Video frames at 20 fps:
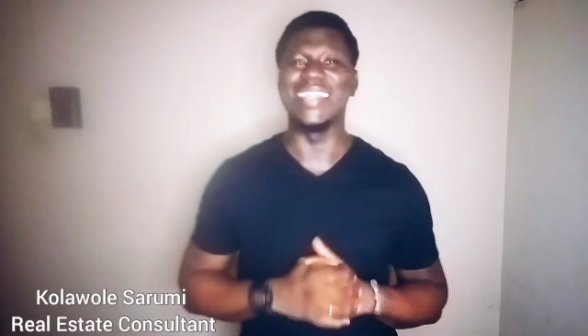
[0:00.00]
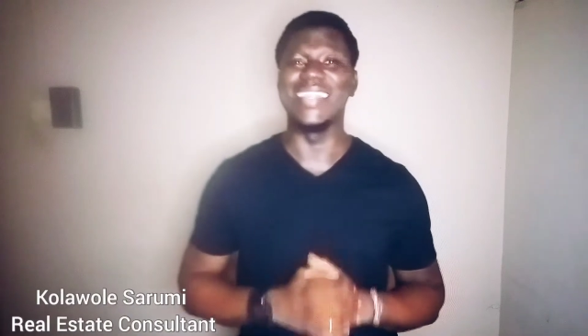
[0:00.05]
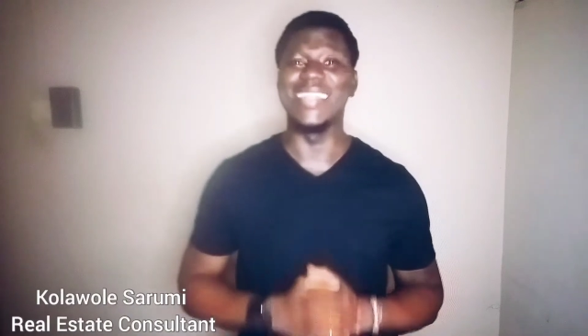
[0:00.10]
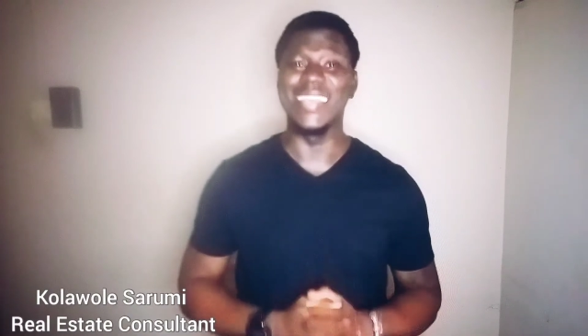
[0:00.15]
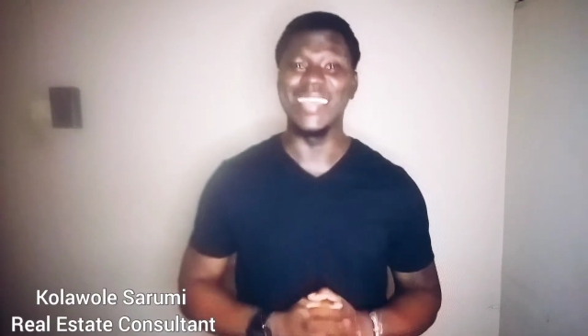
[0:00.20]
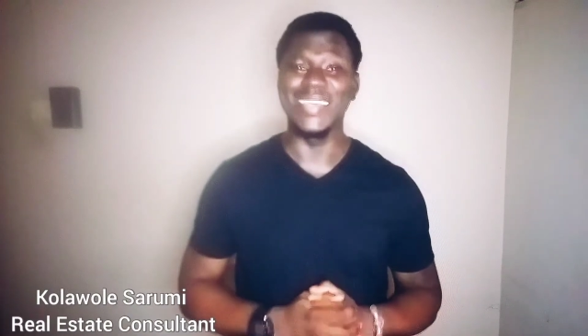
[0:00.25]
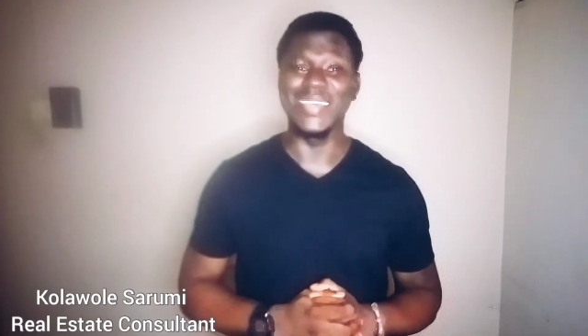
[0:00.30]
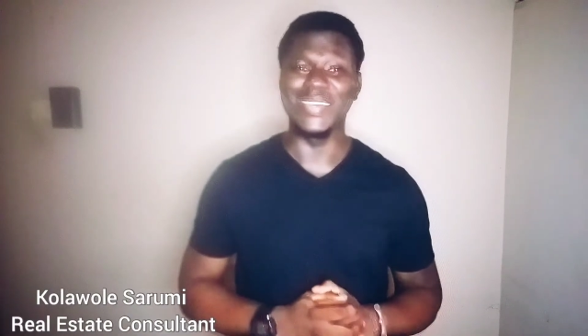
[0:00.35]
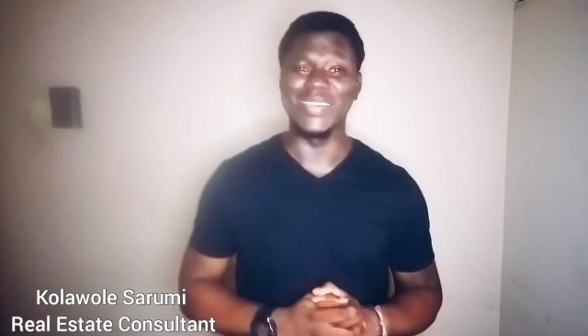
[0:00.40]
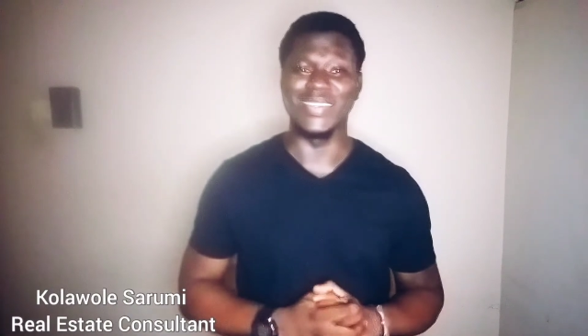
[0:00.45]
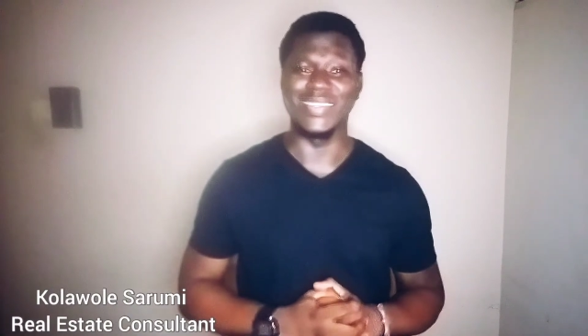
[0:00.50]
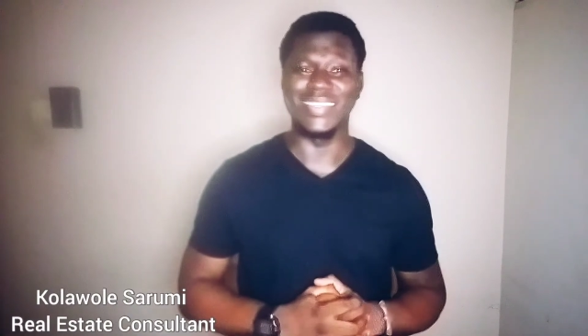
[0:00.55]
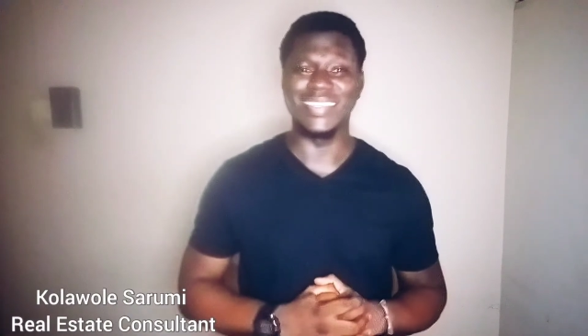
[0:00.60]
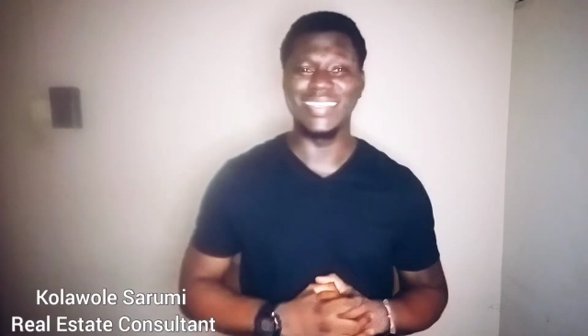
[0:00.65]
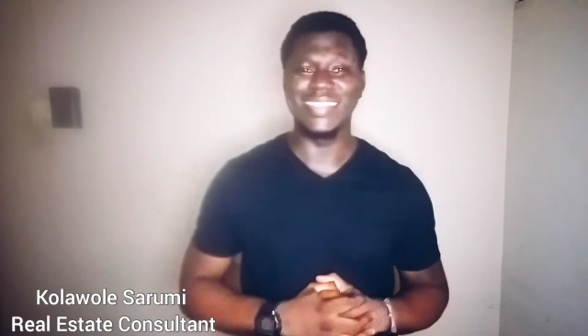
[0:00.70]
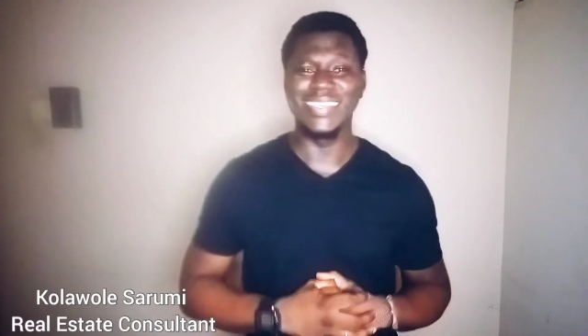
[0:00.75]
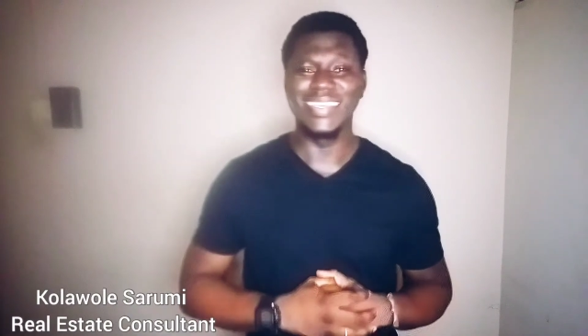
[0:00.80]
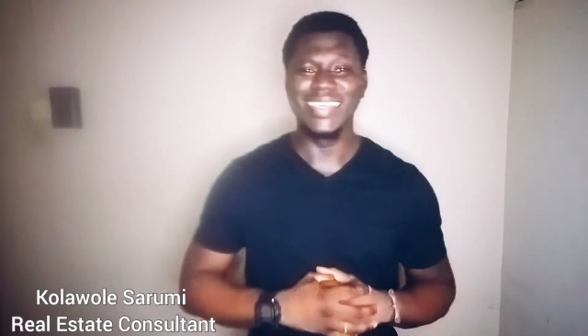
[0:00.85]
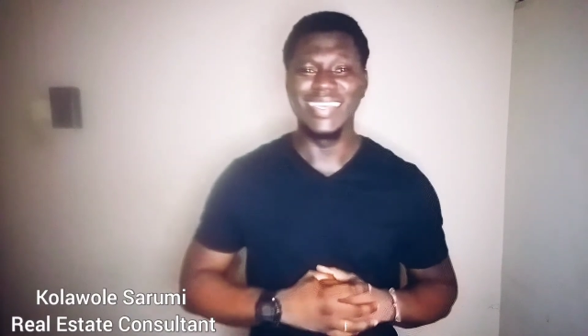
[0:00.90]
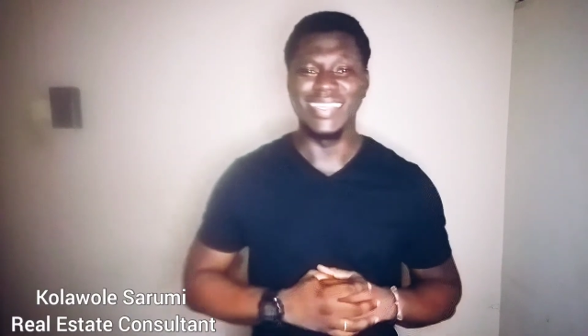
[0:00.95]

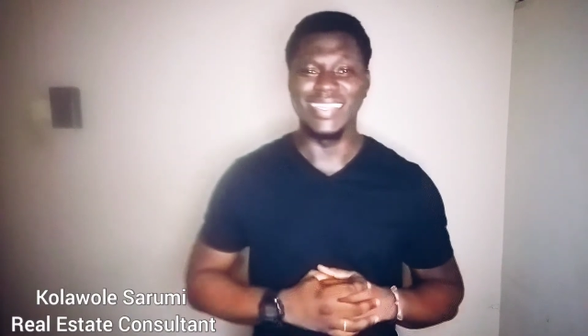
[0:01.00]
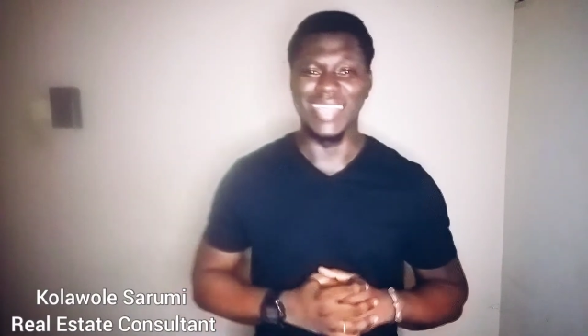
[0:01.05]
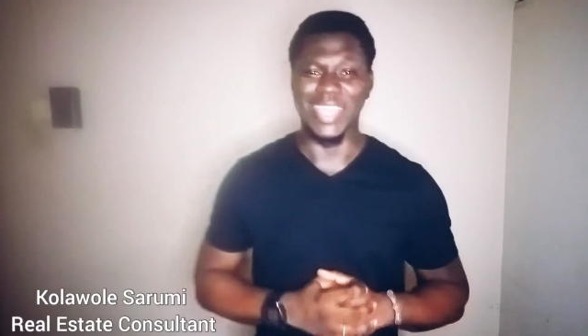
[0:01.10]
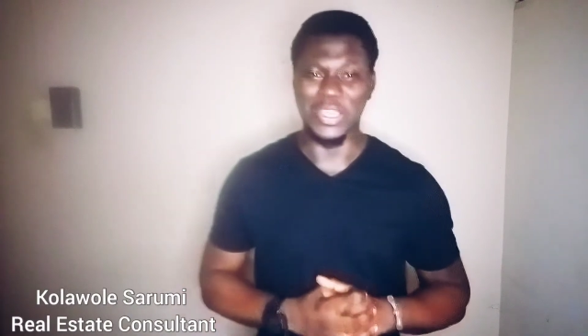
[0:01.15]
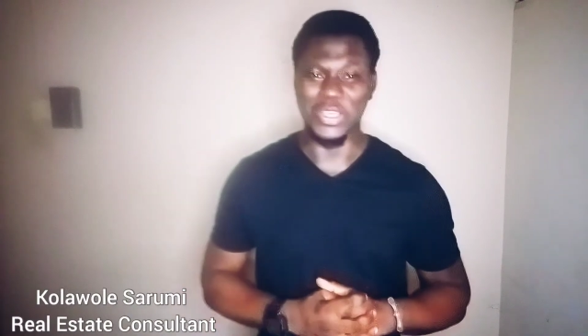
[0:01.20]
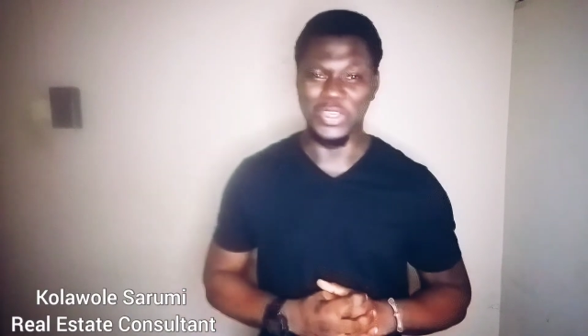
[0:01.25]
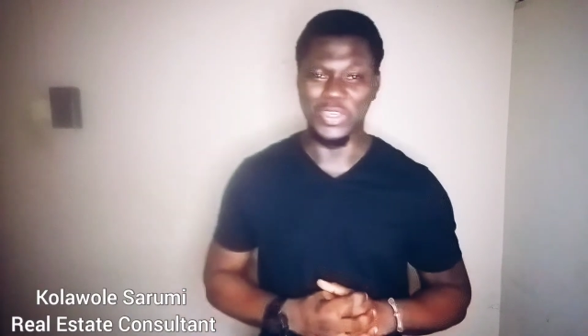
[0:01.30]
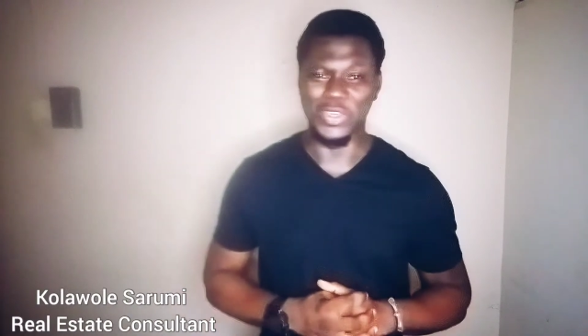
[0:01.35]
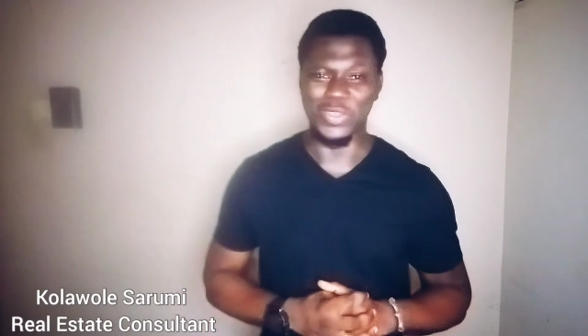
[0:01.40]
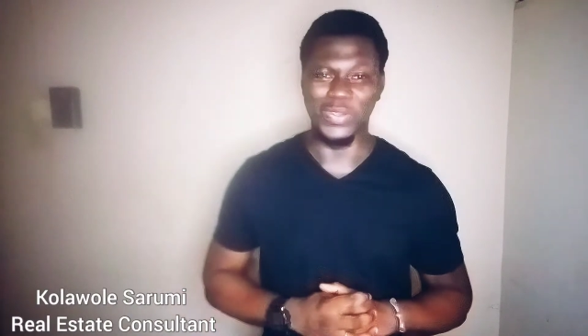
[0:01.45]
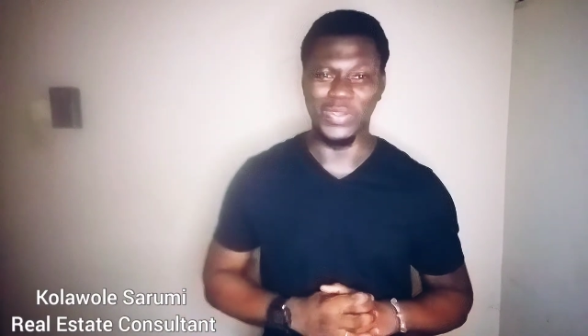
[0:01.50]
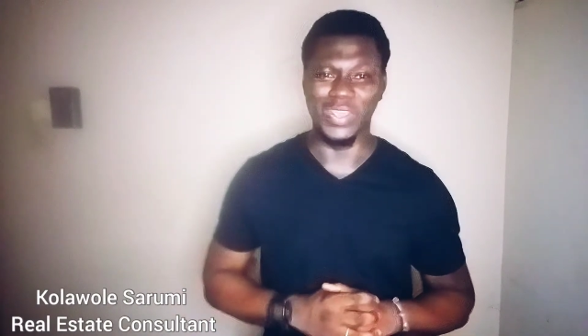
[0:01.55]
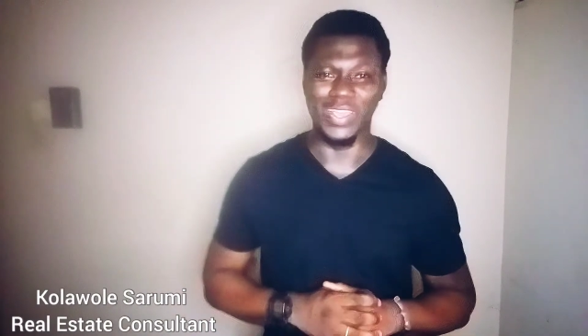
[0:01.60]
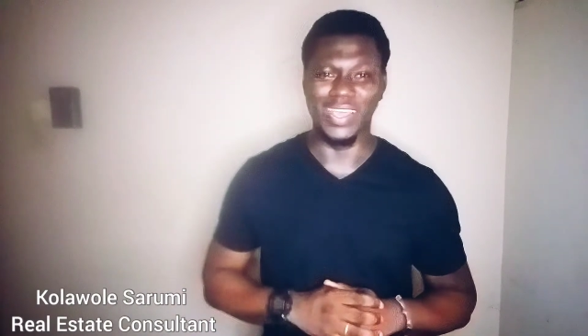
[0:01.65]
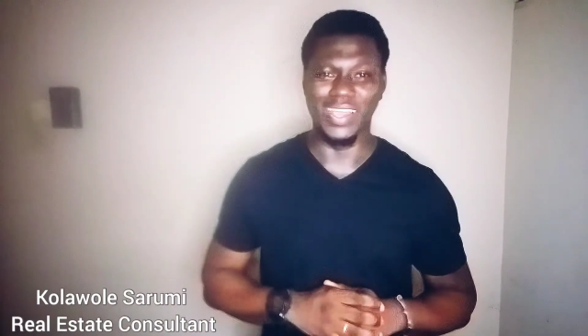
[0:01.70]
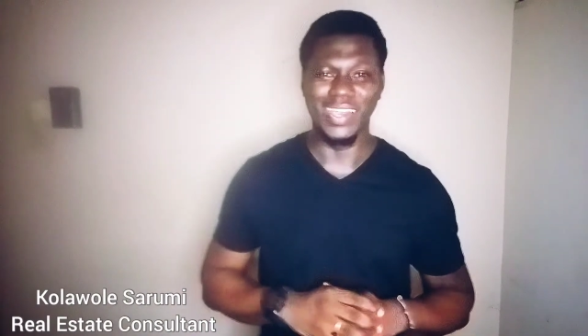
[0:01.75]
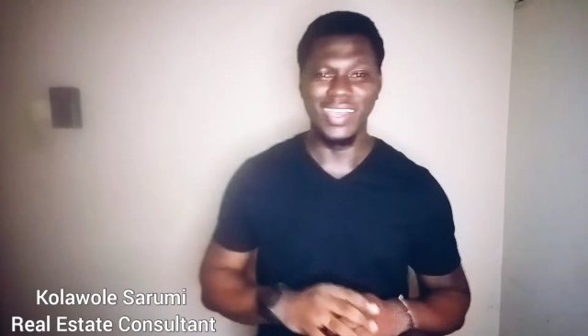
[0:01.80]
Lagos, Nigeria.